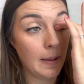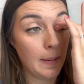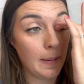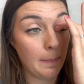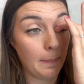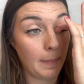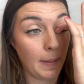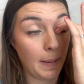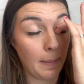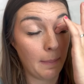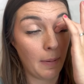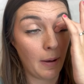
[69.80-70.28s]

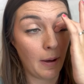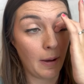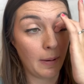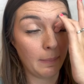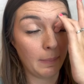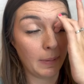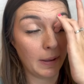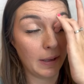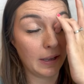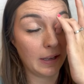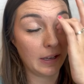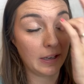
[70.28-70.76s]
my
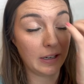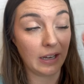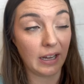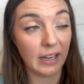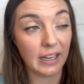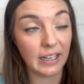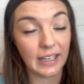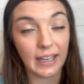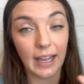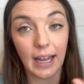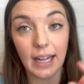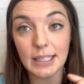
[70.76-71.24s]
mom could not
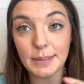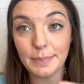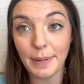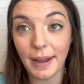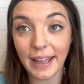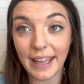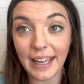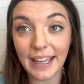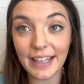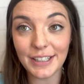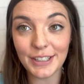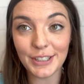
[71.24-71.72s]
get the cats
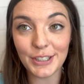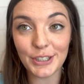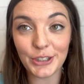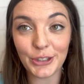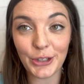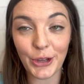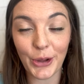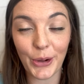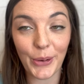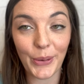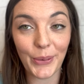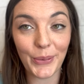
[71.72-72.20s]
back in.
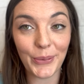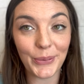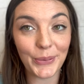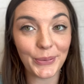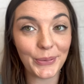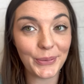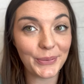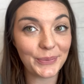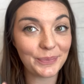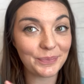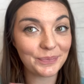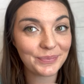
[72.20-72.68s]

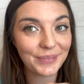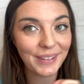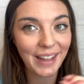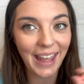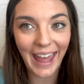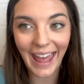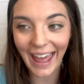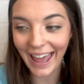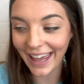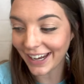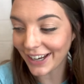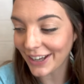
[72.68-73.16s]
So
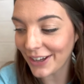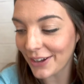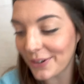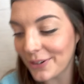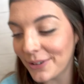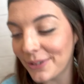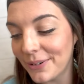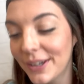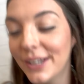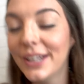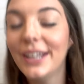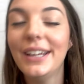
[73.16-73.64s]
had to
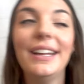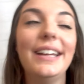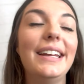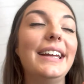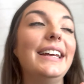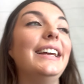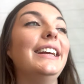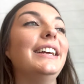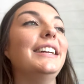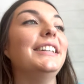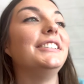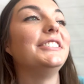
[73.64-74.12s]
go
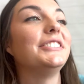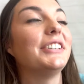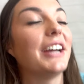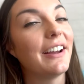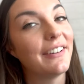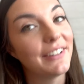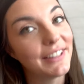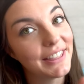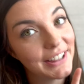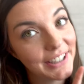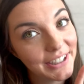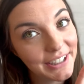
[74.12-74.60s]

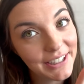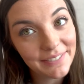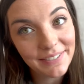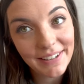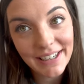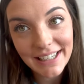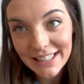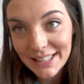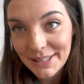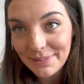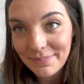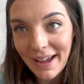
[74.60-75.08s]
drive 30
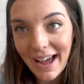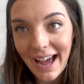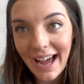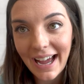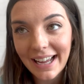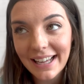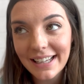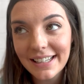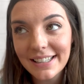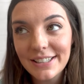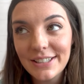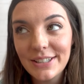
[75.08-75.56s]
minutes
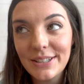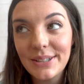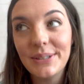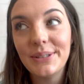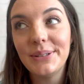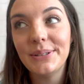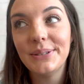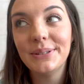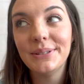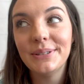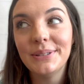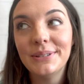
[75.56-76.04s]
back
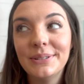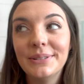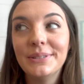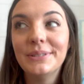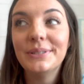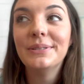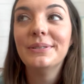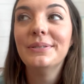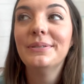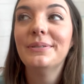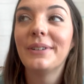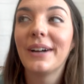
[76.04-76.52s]

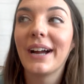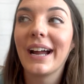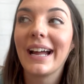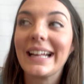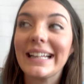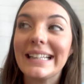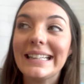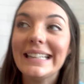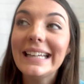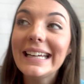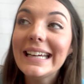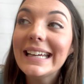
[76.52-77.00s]
to where I
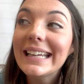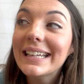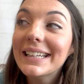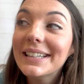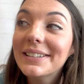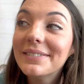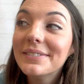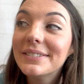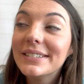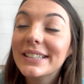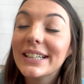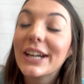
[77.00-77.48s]

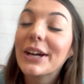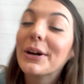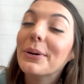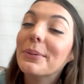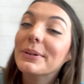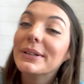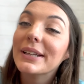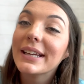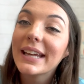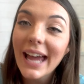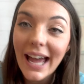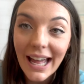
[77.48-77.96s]
live to go
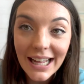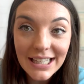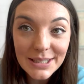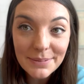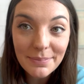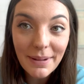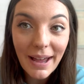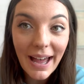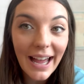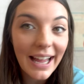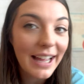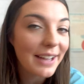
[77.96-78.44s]
put the cats
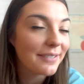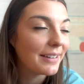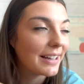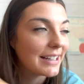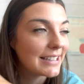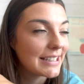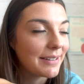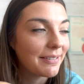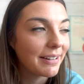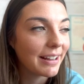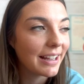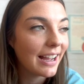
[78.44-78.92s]
back, and by the
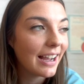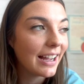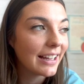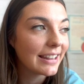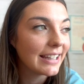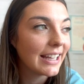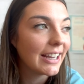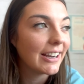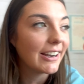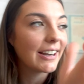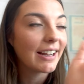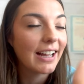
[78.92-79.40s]
time I got
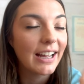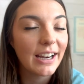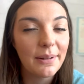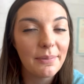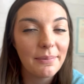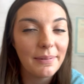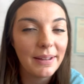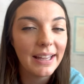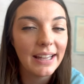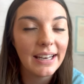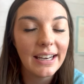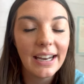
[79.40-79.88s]
there and got them
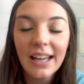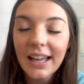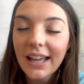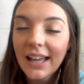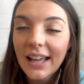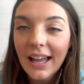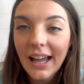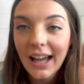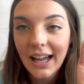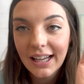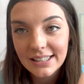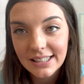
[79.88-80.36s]
in,
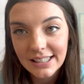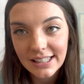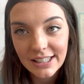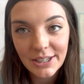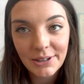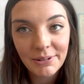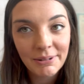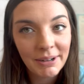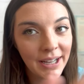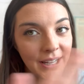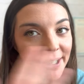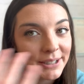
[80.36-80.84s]
I was like, you
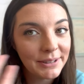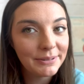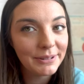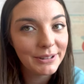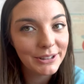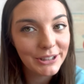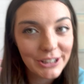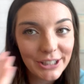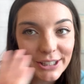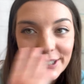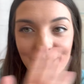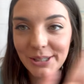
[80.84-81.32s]
know what, we'll
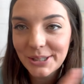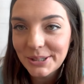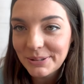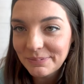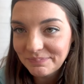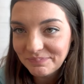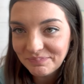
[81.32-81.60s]
just